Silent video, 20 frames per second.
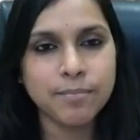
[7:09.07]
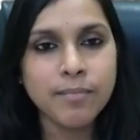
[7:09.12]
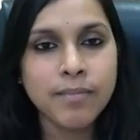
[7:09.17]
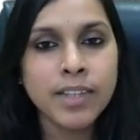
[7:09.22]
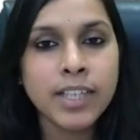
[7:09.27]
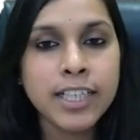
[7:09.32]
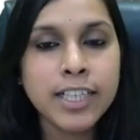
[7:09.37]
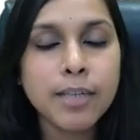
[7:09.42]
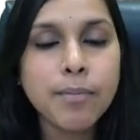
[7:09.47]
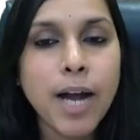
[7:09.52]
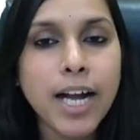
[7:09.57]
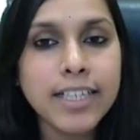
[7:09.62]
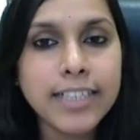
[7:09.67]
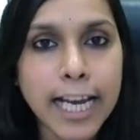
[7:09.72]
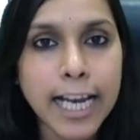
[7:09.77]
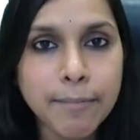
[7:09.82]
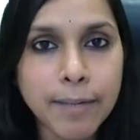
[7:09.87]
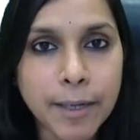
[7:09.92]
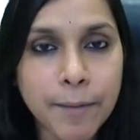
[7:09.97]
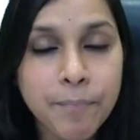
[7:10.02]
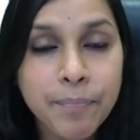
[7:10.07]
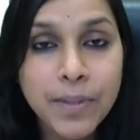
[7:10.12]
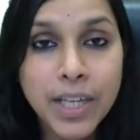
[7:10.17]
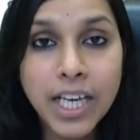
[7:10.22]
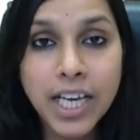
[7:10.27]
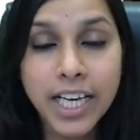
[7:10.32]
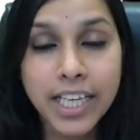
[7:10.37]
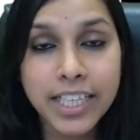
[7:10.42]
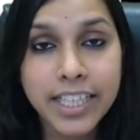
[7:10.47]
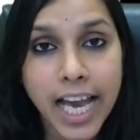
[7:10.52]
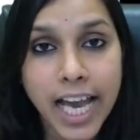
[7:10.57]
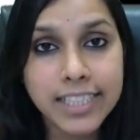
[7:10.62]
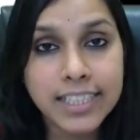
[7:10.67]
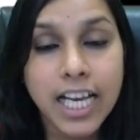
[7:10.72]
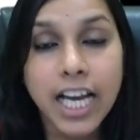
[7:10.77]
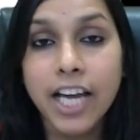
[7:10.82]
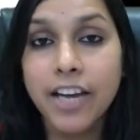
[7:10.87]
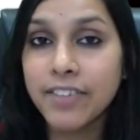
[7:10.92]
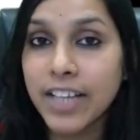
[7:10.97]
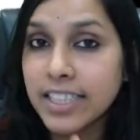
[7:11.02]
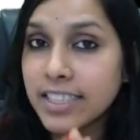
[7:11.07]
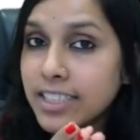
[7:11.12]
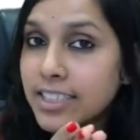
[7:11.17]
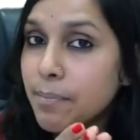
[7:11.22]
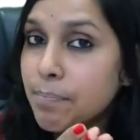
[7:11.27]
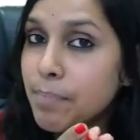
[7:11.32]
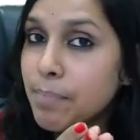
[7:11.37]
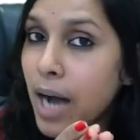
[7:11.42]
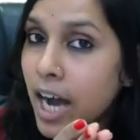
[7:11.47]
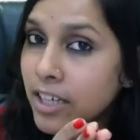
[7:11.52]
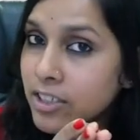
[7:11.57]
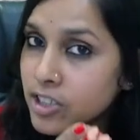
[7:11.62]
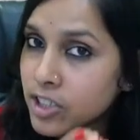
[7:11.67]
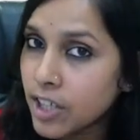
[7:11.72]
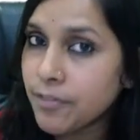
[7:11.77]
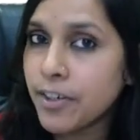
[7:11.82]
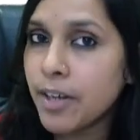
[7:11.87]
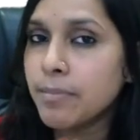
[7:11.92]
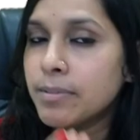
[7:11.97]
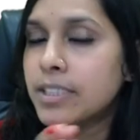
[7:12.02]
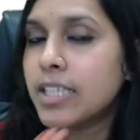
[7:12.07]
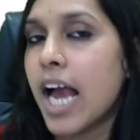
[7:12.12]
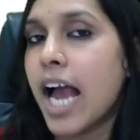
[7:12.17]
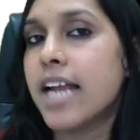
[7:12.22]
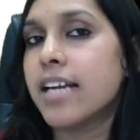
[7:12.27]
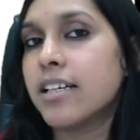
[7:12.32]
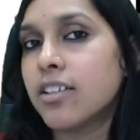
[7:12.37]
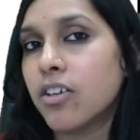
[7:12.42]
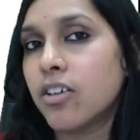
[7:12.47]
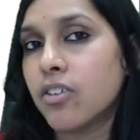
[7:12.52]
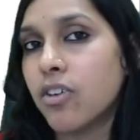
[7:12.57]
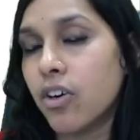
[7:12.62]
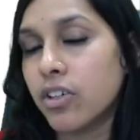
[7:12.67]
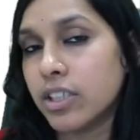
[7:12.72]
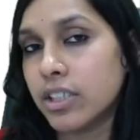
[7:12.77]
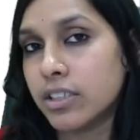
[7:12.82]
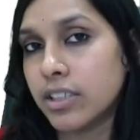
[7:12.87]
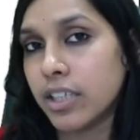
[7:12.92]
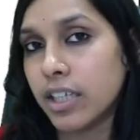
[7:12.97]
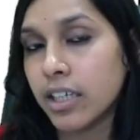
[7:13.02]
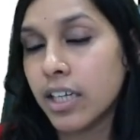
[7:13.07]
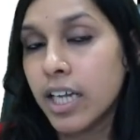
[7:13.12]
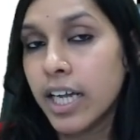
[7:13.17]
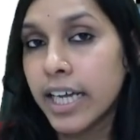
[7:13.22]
Come on, tell me. Yes, if there's a departure from standard on auditing,